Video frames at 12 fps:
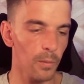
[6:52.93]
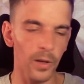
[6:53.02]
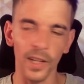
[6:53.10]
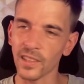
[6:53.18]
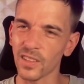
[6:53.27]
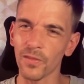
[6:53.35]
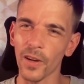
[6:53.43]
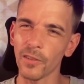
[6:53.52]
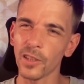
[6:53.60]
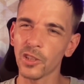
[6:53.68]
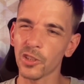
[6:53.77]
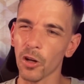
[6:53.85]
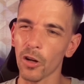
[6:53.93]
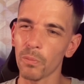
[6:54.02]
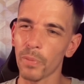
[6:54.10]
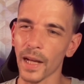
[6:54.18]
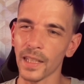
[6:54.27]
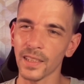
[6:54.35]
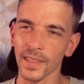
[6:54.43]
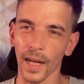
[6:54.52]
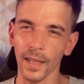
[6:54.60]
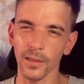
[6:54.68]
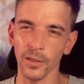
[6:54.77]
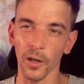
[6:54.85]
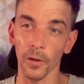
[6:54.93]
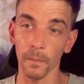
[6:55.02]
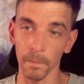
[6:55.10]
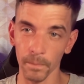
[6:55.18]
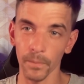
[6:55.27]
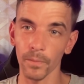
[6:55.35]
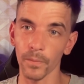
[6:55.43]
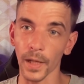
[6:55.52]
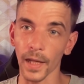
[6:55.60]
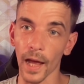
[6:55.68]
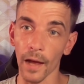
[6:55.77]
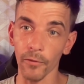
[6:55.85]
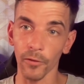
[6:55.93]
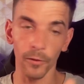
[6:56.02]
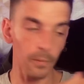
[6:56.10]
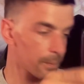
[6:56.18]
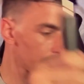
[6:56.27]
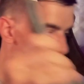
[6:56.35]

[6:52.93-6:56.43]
but it's a very short base that, so be careful.